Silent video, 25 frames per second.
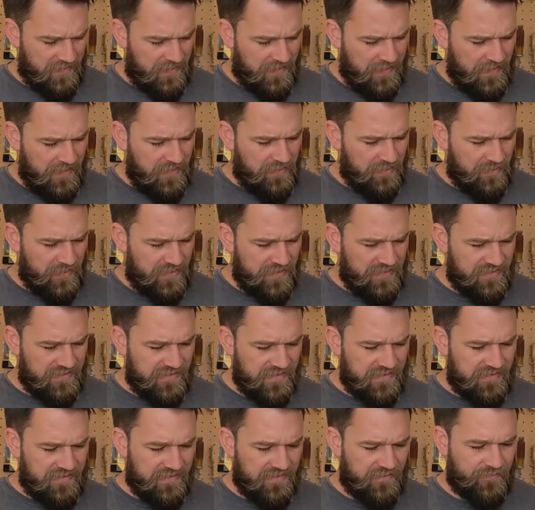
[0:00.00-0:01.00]
But he's
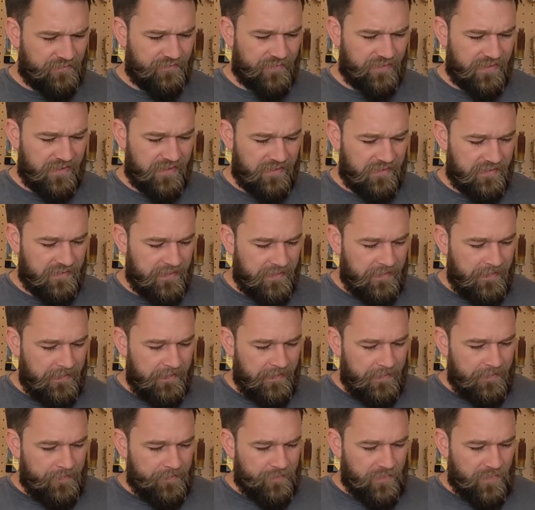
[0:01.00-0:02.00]
easy to
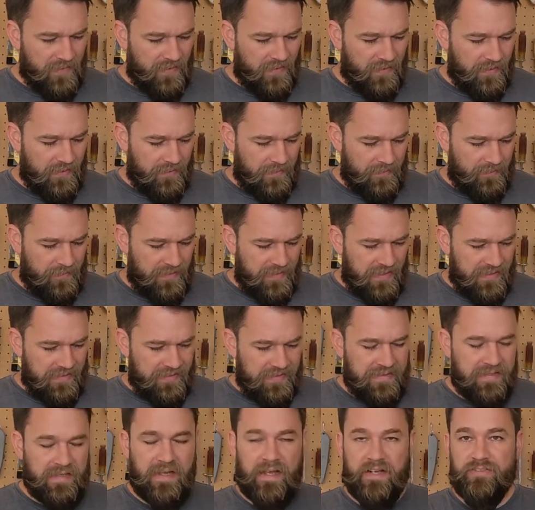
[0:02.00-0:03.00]
find. And
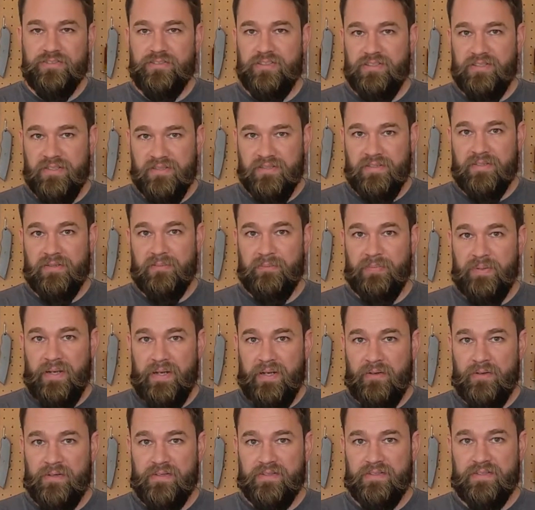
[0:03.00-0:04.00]
he actually does a
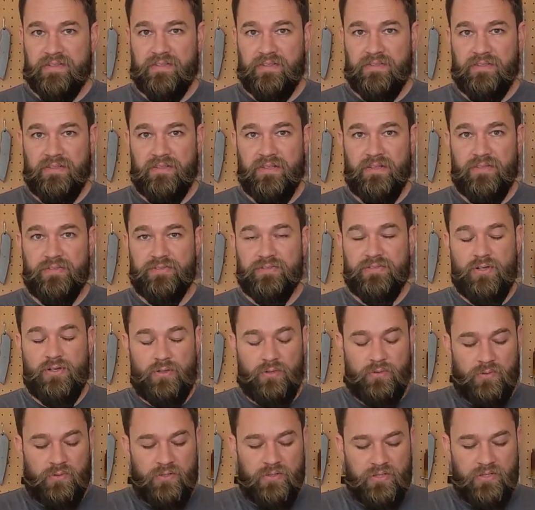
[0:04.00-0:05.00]
comparison, you know,
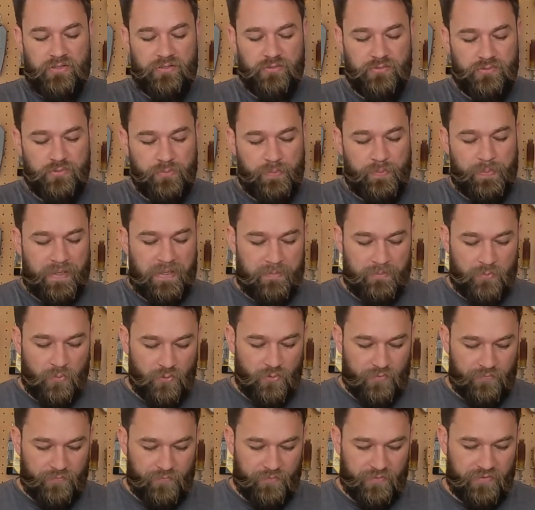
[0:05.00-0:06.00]
so you do pay
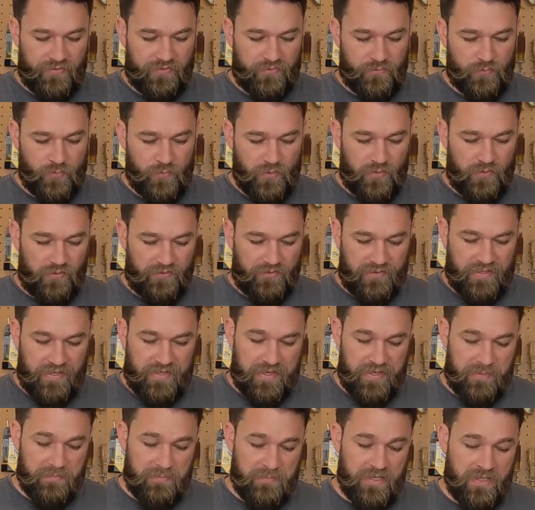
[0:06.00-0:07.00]
more for the DeWalt
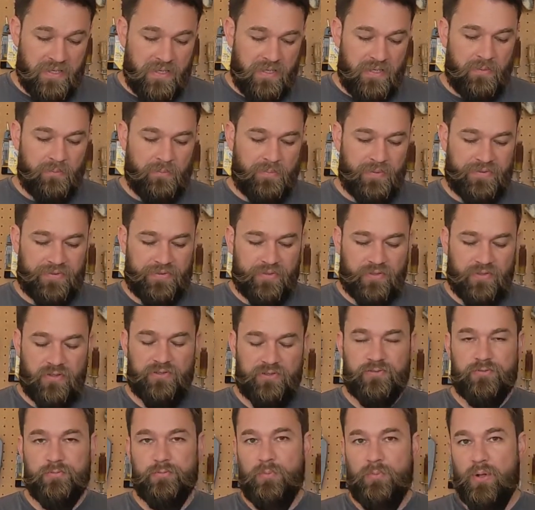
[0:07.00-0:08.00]
name, but there are
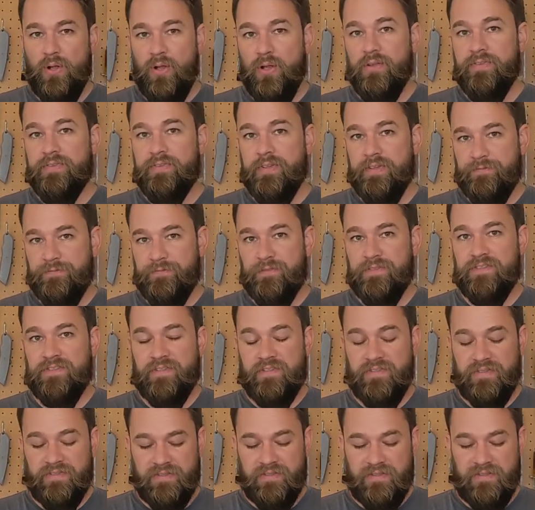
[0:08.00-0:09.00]
small
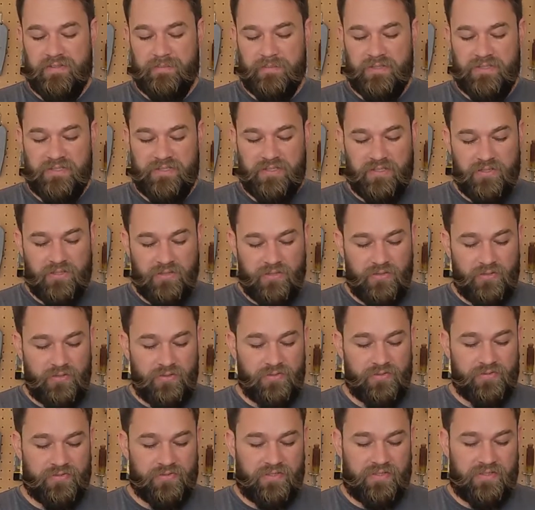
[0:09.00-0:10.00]
differences in the
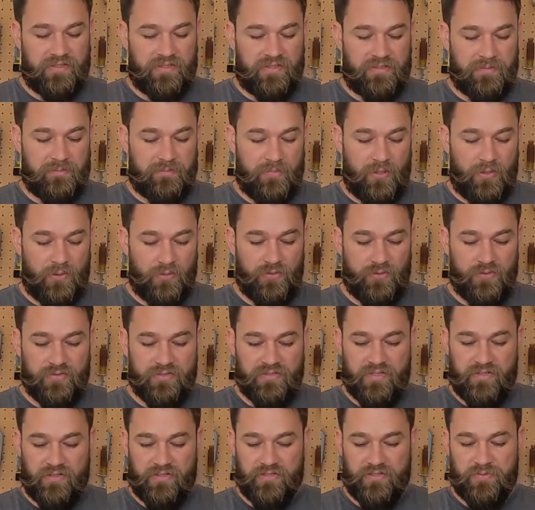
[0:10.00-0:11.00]
materials and in the
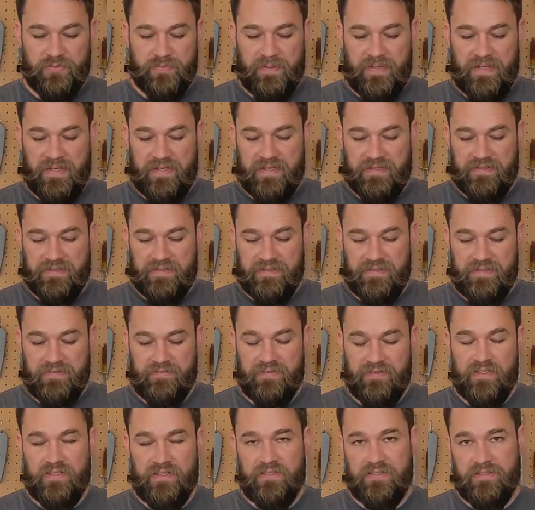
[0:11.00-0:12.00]
motors that are spec'd, and
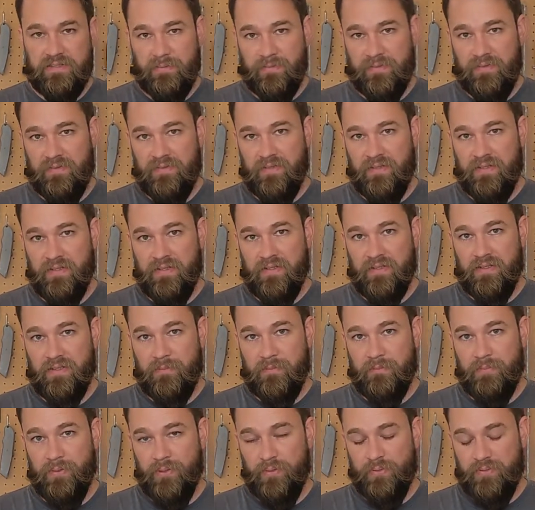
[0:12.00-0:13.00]
even in some of the
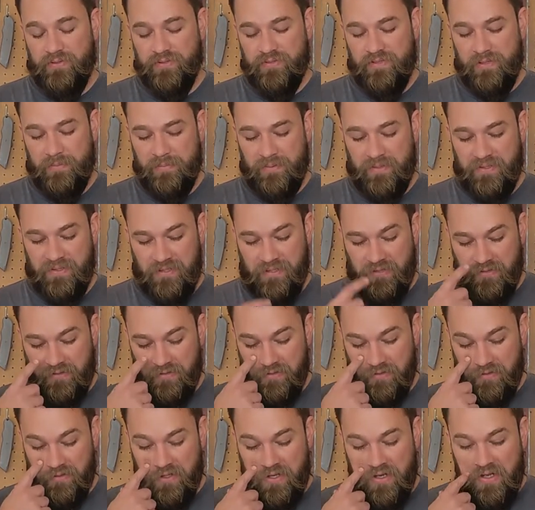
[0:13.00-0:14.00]
components up in
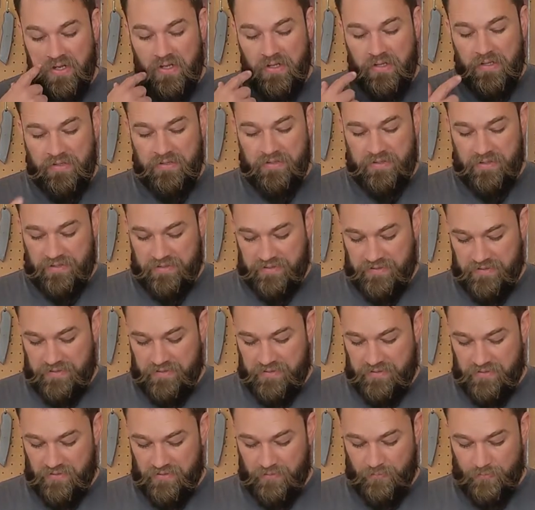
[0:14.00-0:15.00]
here that I
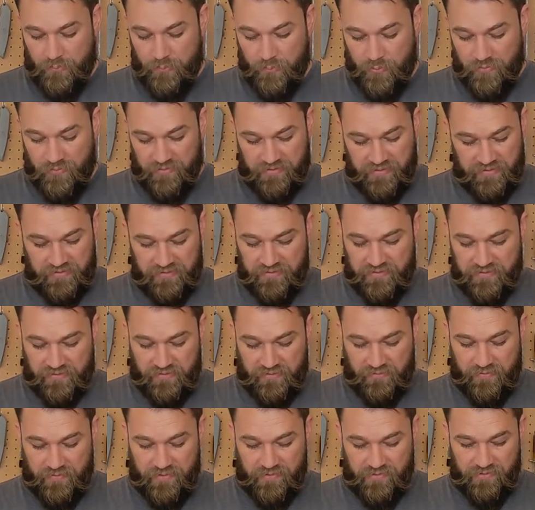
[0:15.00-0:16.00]
think are important
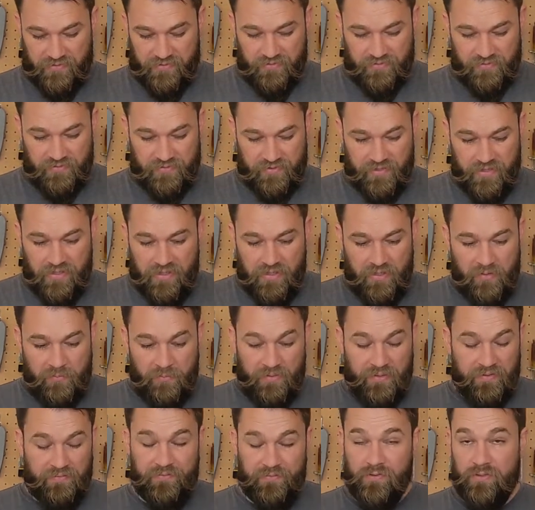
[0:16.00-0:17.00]
considerations.
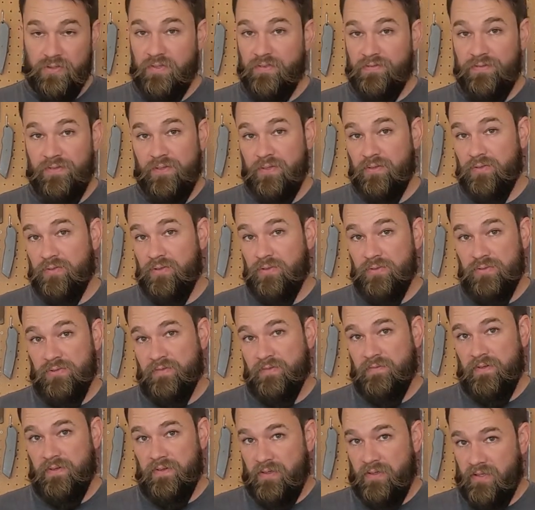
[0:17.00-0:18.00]
But if you don't use
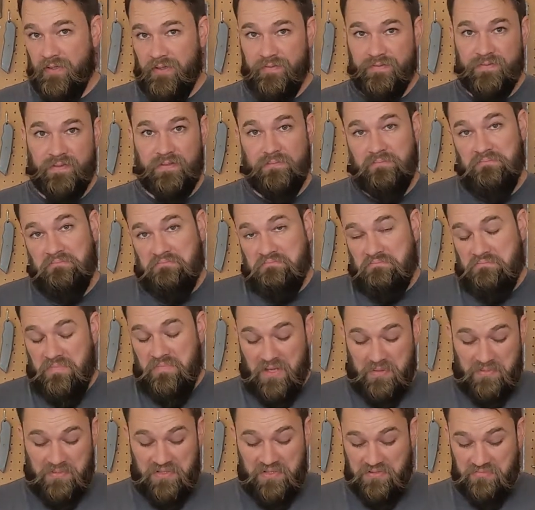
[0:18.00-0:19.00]
it very often,
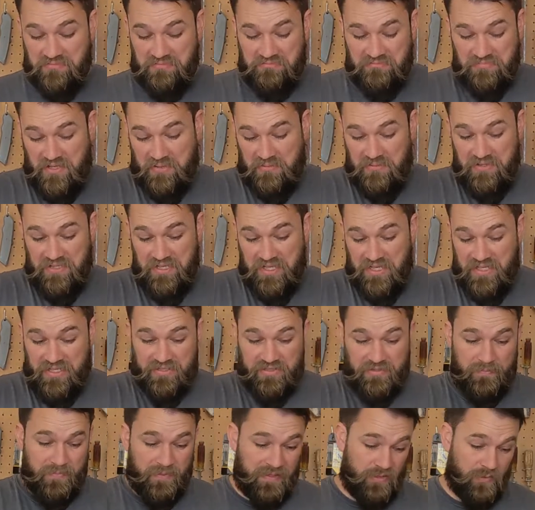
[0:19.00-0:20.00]
maybe that
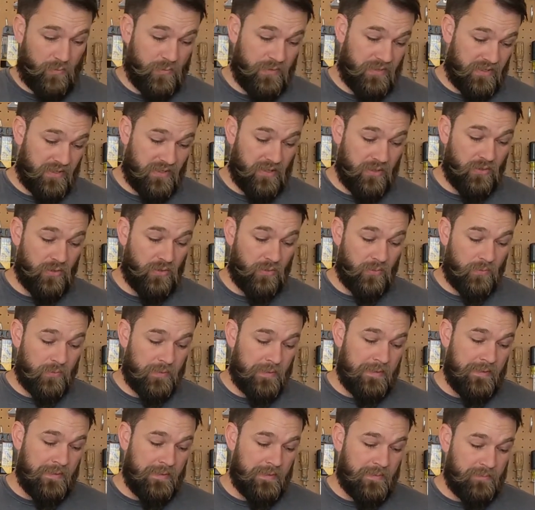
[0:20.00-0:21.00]
is a better way to go.
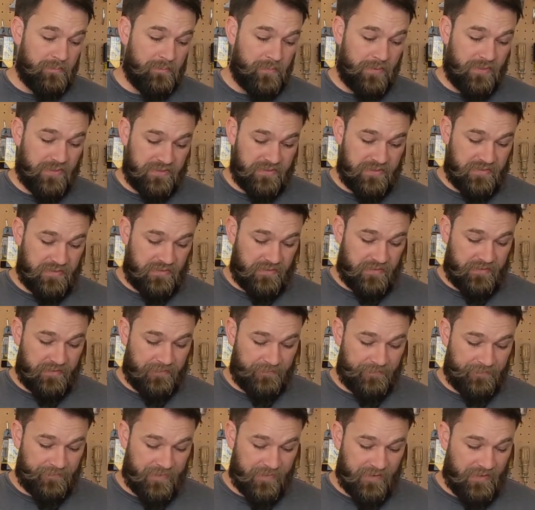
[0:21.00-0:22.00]
But
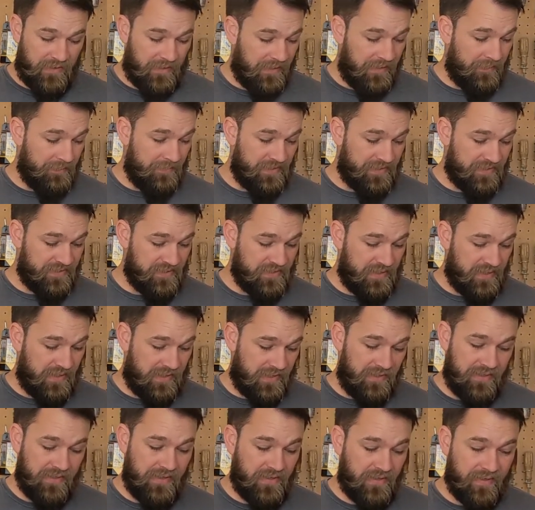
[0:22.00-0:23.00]
I must
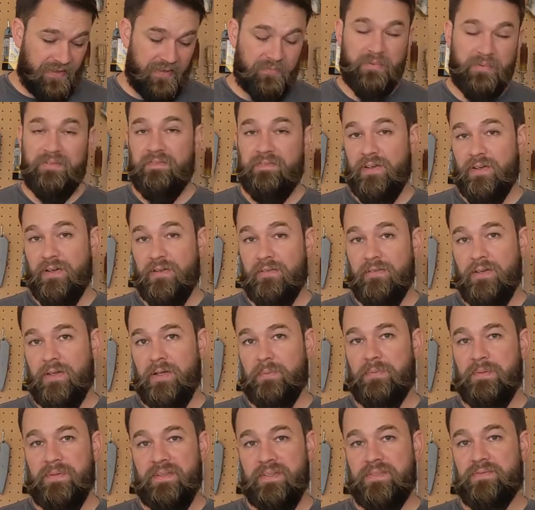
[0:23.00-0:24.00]
say, I've been very,
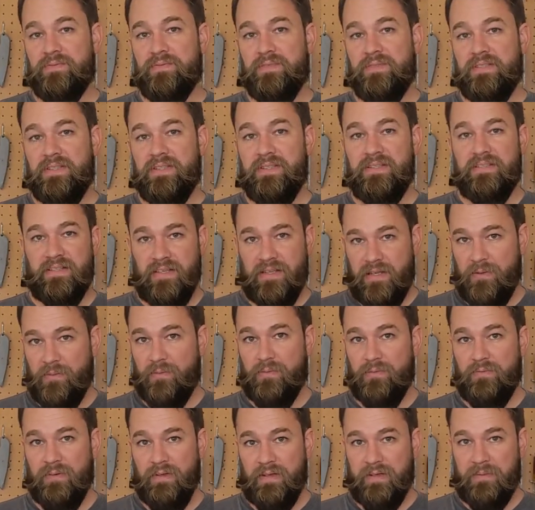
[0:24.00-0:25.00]
very pleased with these, and I
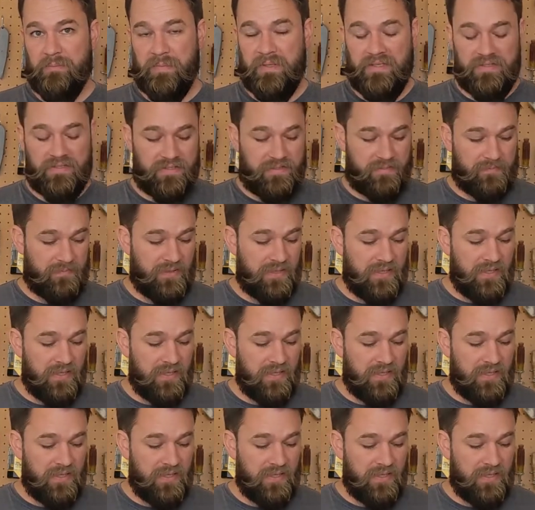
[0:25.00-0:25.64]
would recommend them.